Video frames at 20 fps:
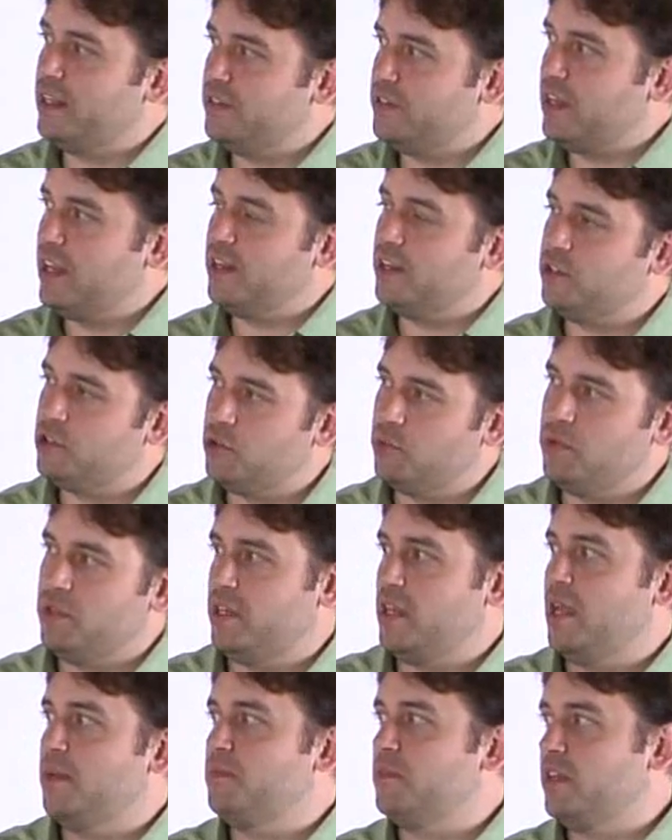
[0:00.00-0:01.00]
intended to
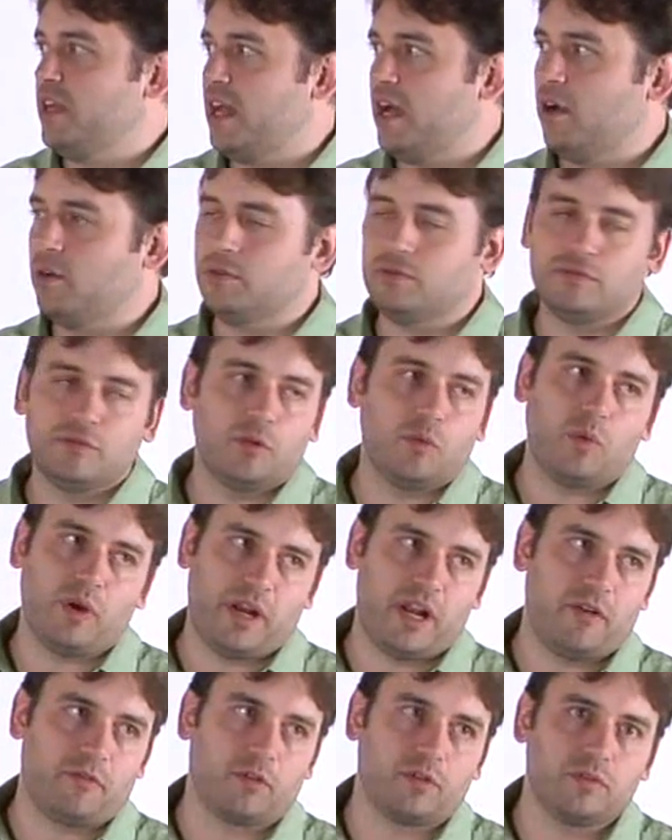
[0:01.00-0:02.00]
be emptied out
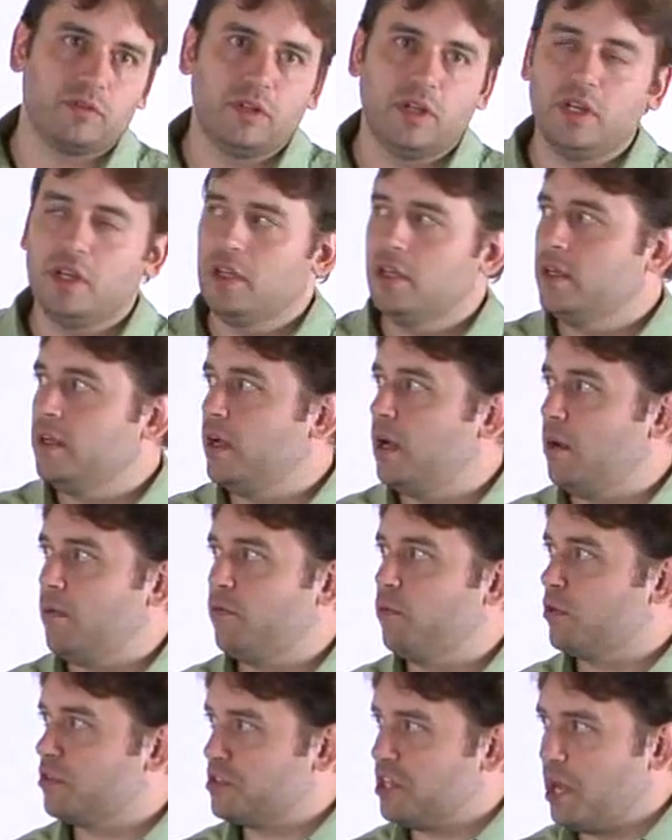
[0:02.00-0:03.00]
whenever.
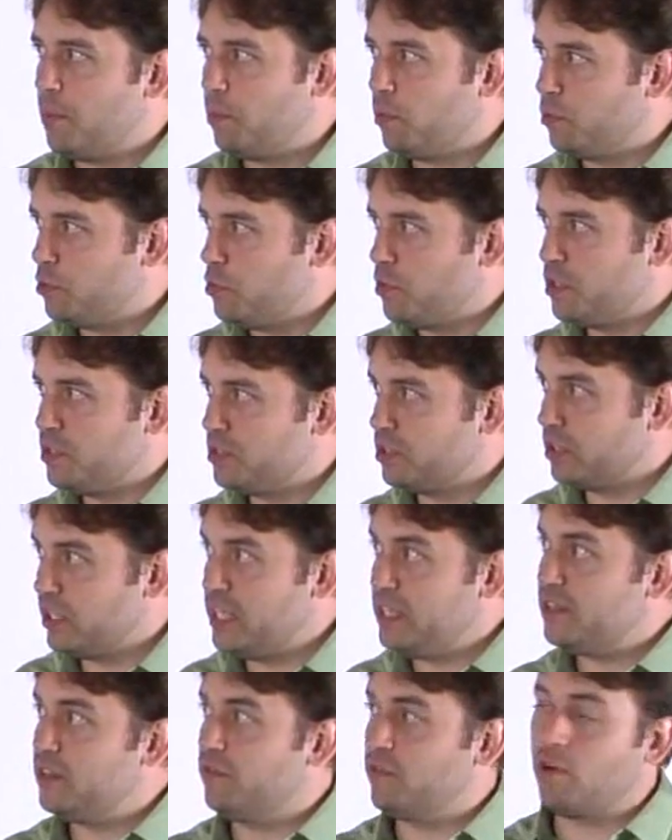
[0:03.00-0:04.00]
For example, you can
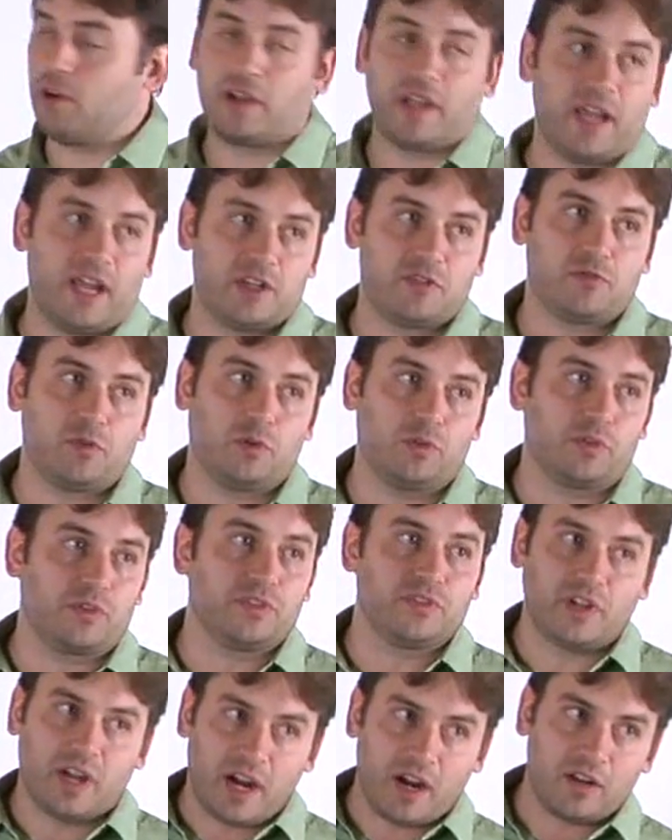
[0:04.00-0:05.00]
delete the var cache folder
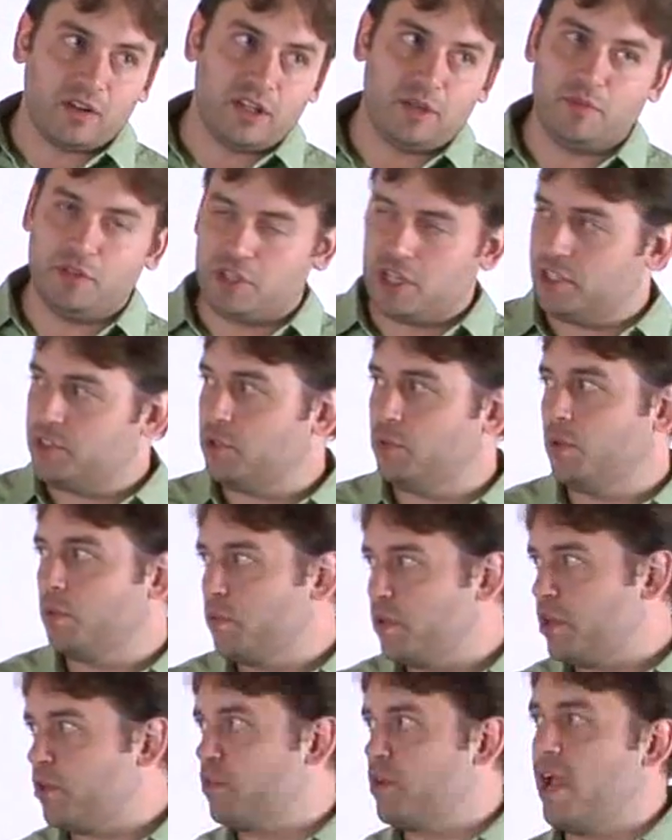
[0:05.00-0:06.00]
entirely. Magento will
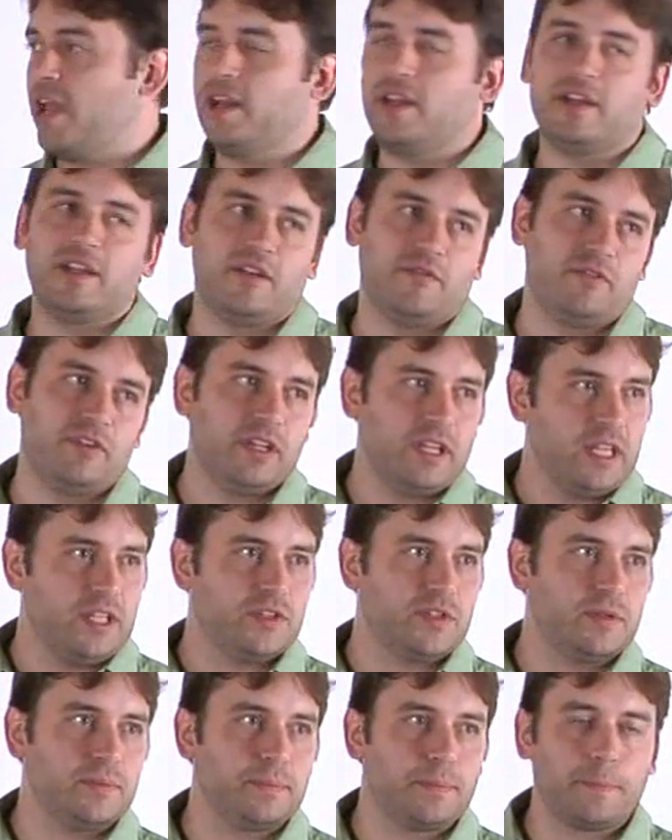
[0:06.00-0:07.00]
recreate it if it
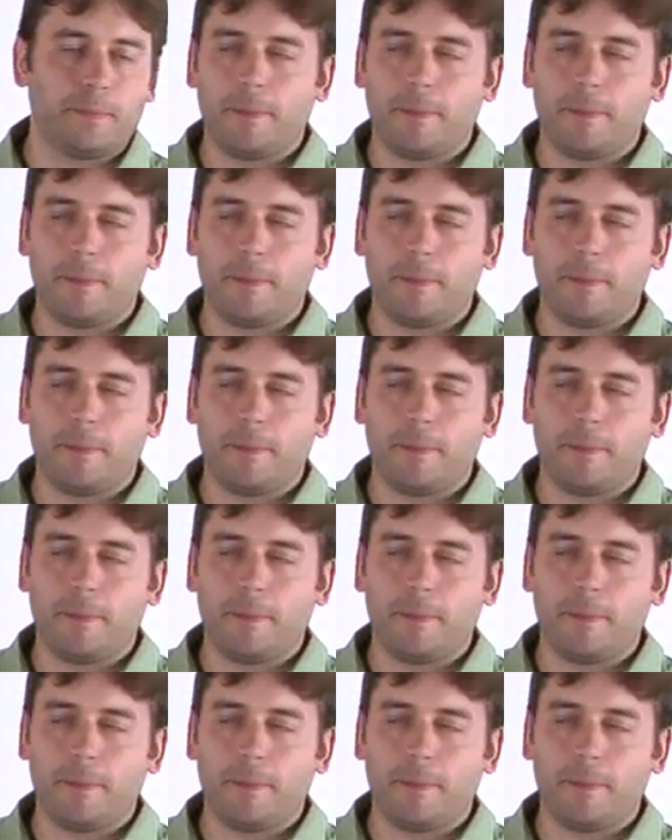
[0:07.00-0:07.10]
needs it.